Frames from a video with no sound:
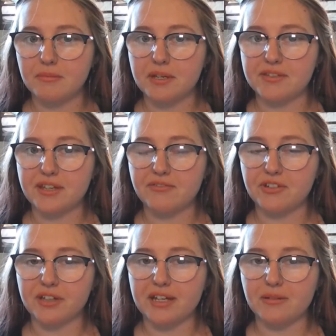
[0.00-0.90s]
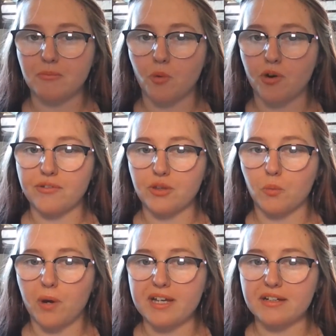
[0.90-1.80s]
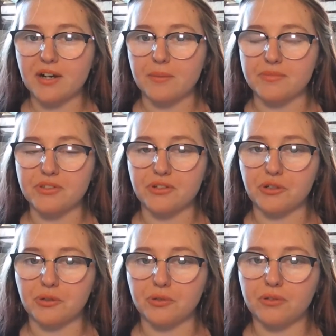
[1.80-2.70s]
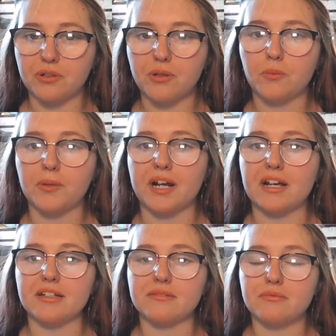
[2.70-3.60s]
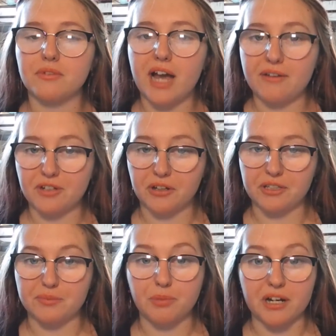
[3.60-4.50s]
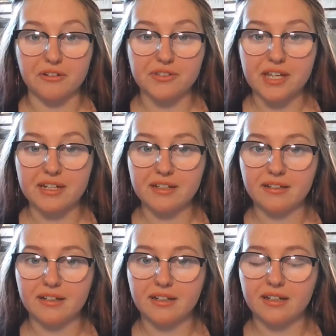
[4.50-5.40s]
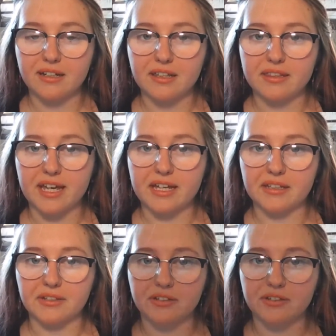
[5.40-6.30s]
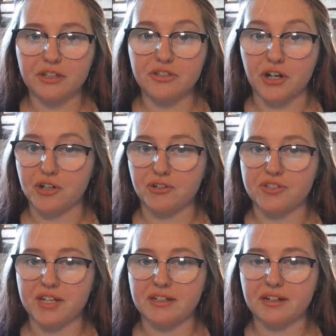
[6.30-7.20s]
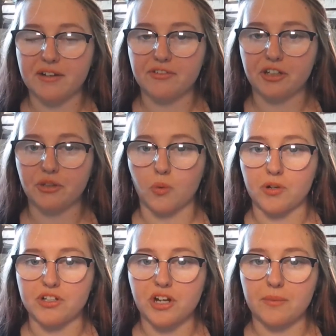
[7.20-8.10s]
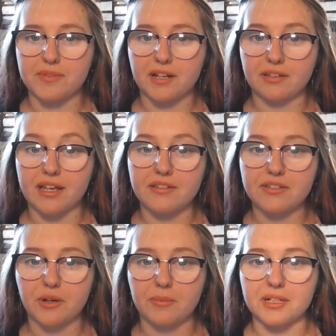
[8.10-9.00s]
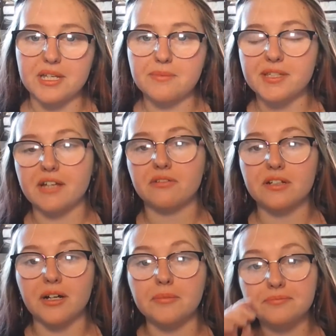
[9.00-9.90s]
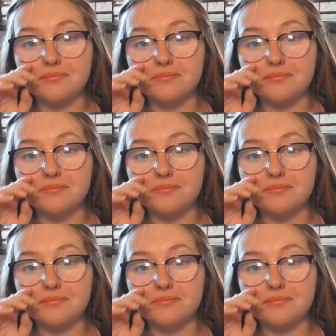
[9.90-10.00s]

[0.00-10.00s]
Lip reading: because I feel like more of the white comes through when I have it on this brighter setting than the darker setting. I feel like the orange comes out less, so I'm going to keep cycling up.